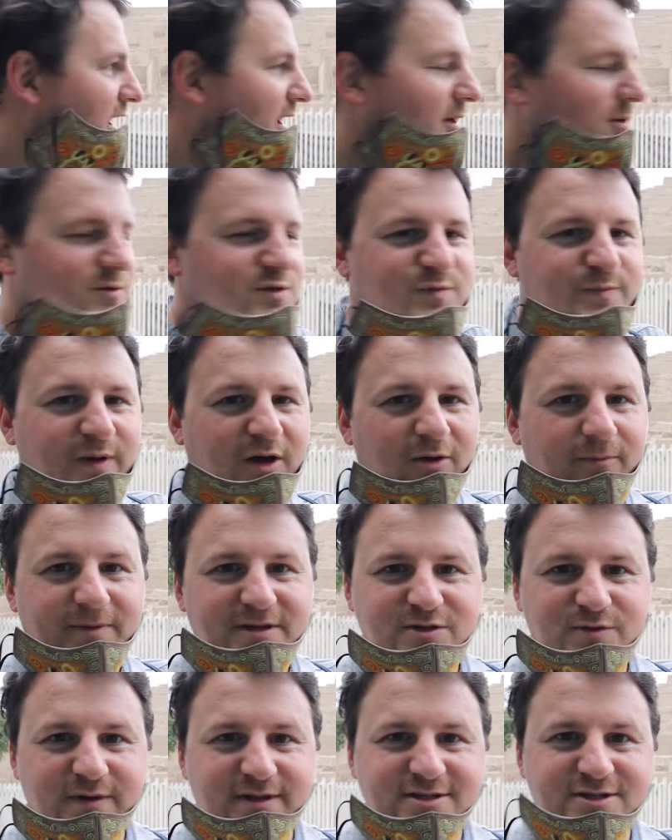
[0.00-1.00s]
It was built
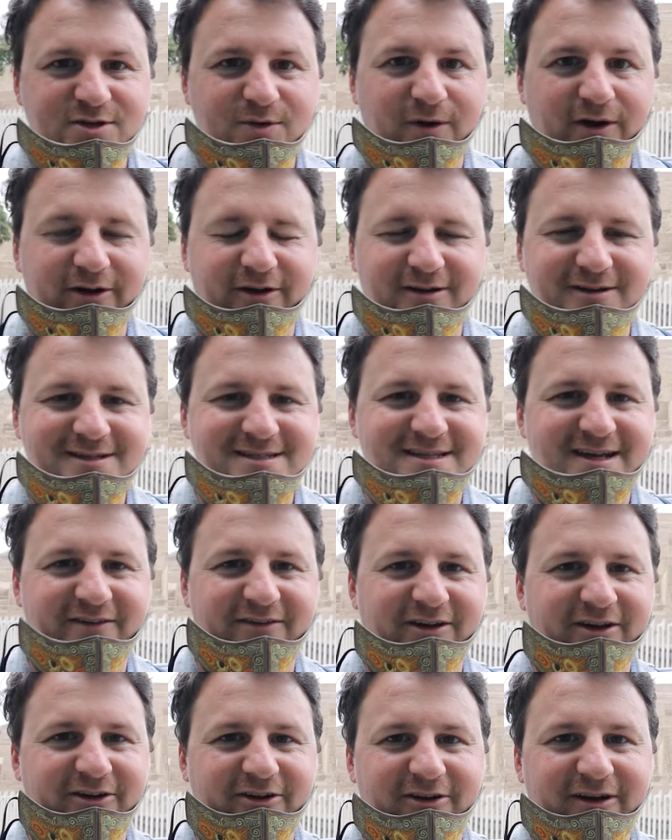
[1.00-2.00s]
between 200 and
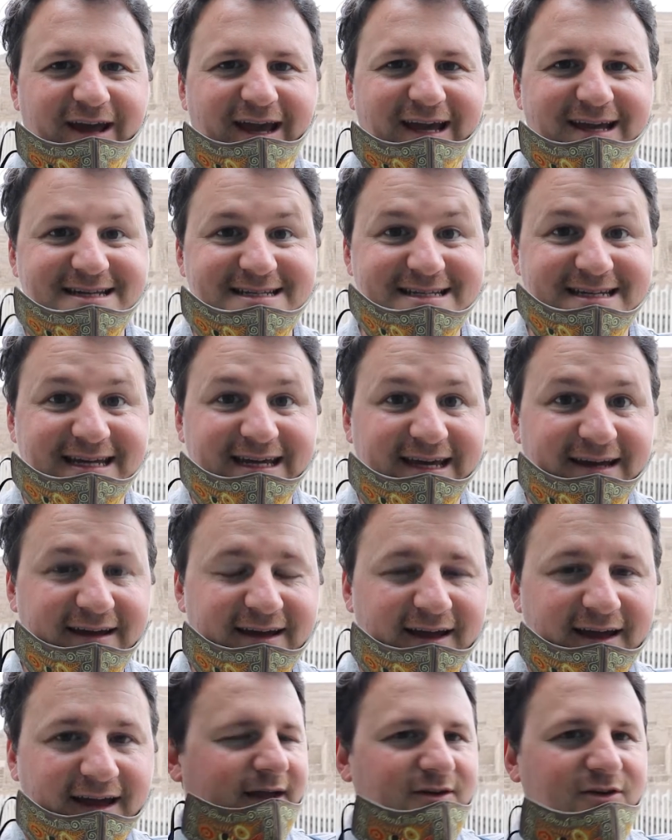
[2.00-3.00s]
700 AD,
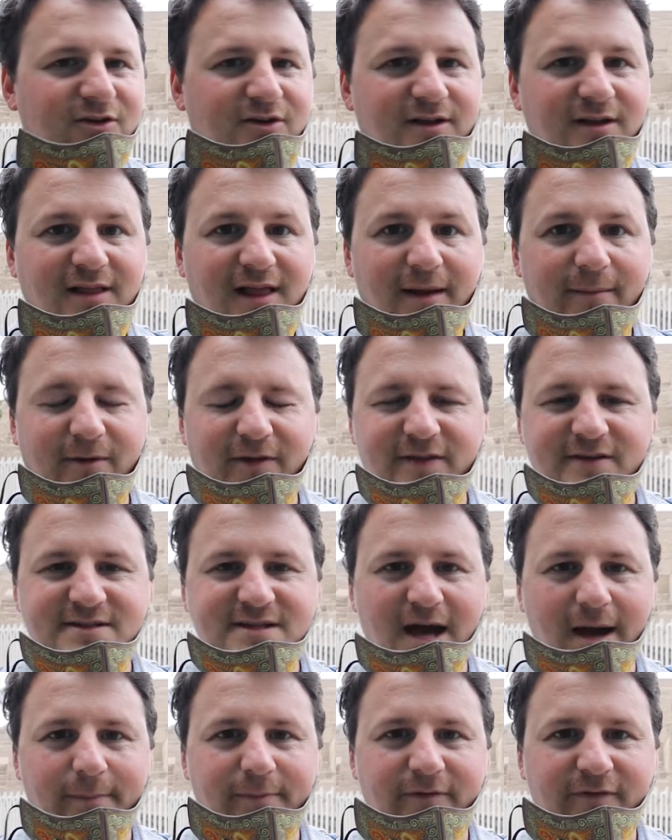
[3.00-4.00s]
and you can climb on the
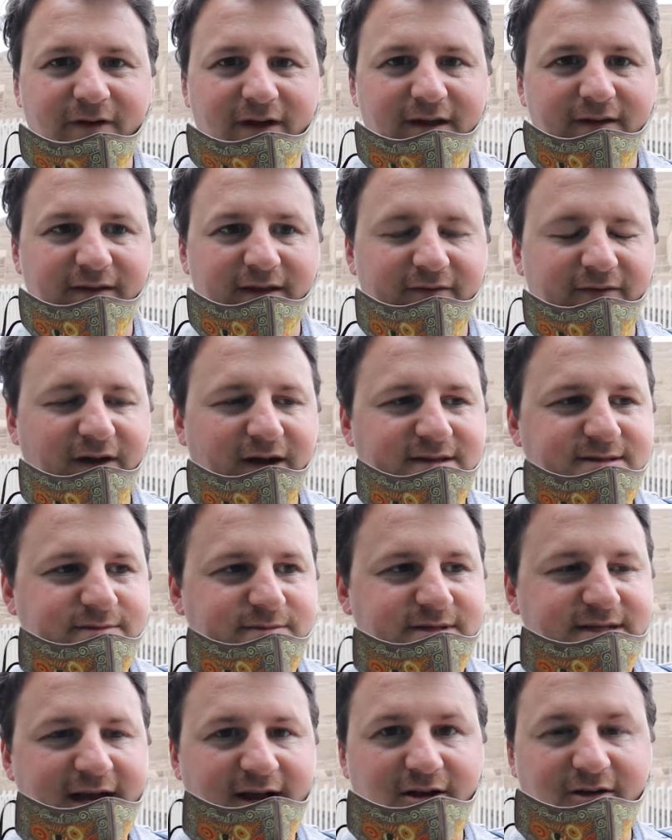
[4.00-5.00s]
top of it. They've got
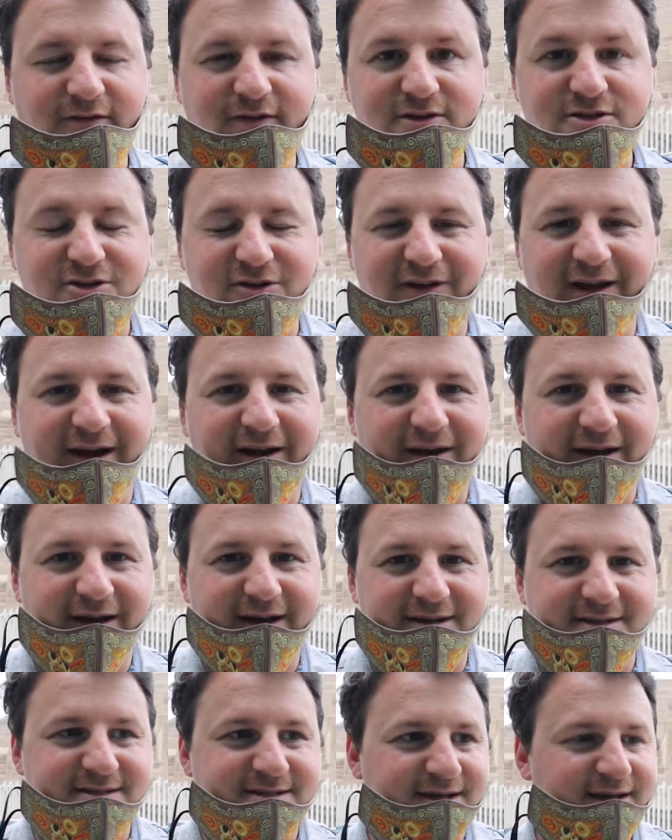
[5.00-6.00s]
some sacrificial
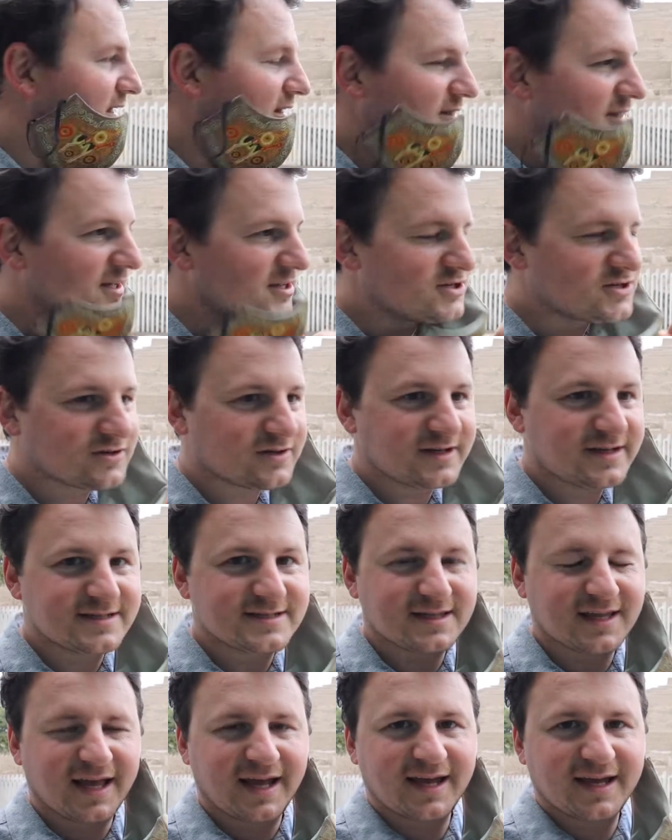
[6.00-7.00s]
areas. It literally
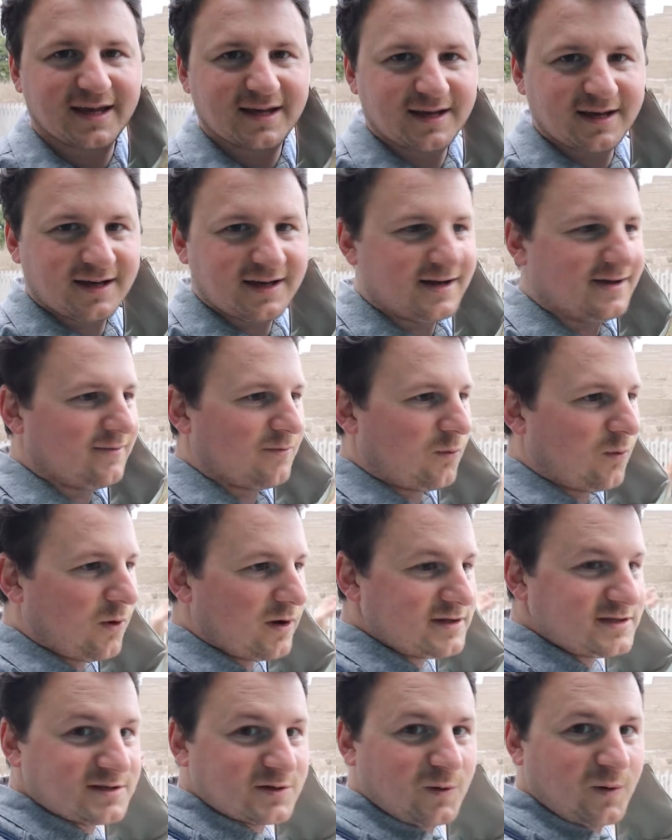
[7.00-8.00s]
is like
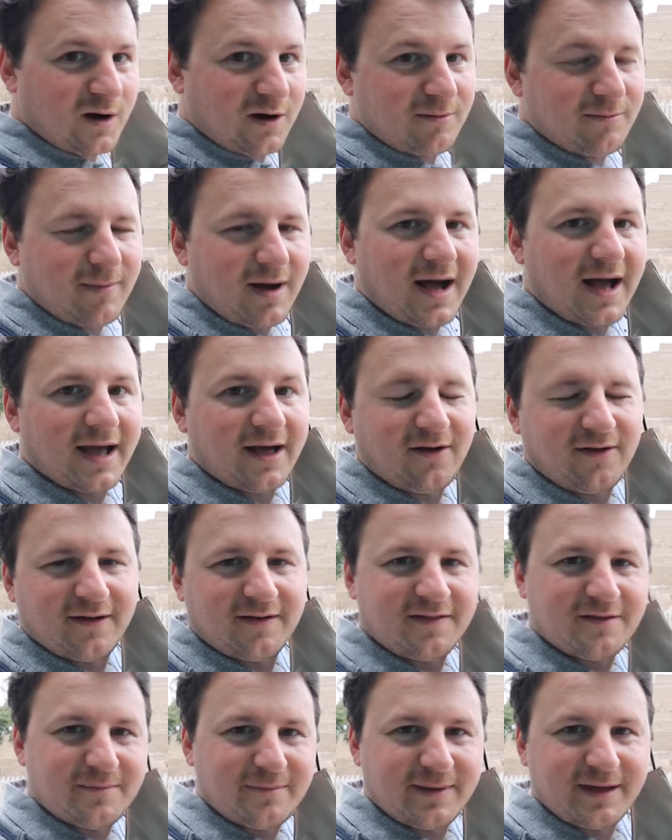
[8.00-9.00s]
1 square mile
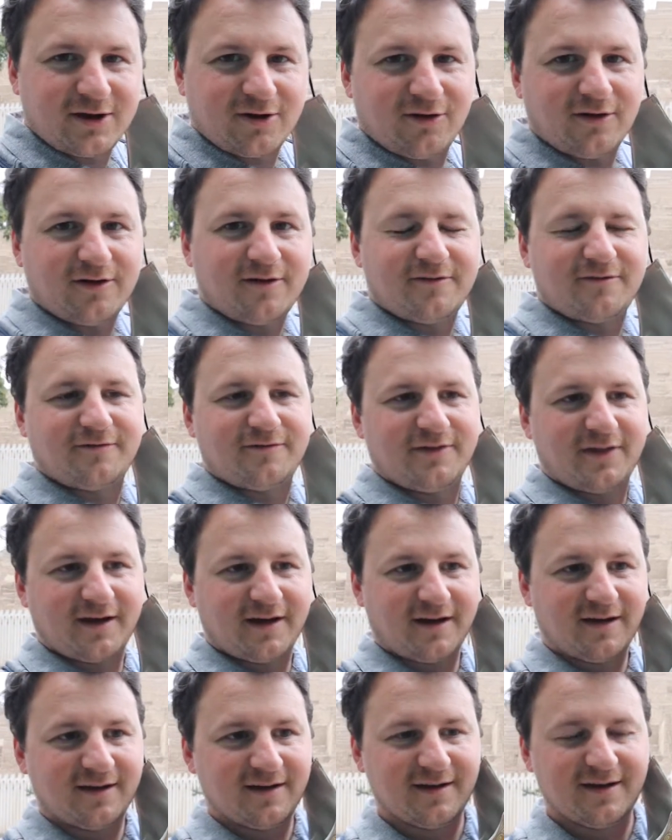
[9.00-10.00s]
in the middle of
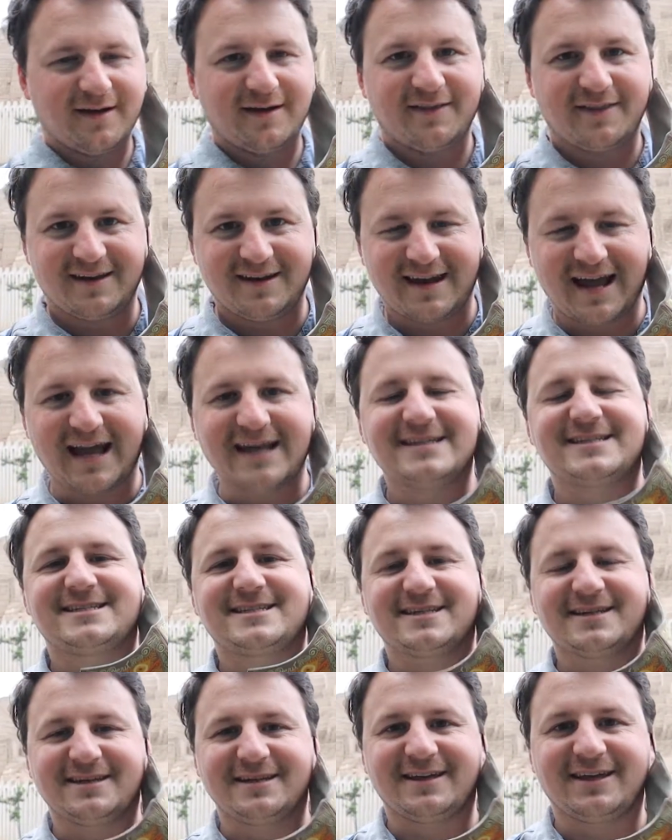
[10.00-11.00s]
the nice,